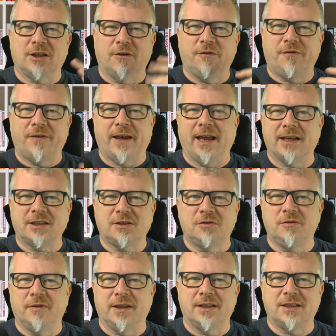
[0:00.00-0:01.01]
how fast
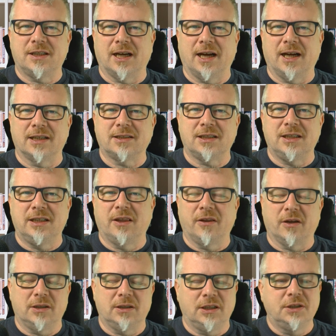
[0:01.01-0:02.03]
do they charge
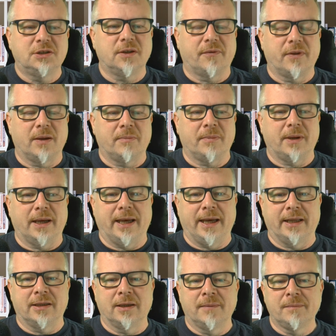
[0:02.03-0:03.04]
each of them,
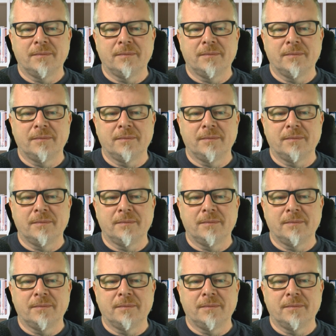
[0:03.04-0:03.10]
and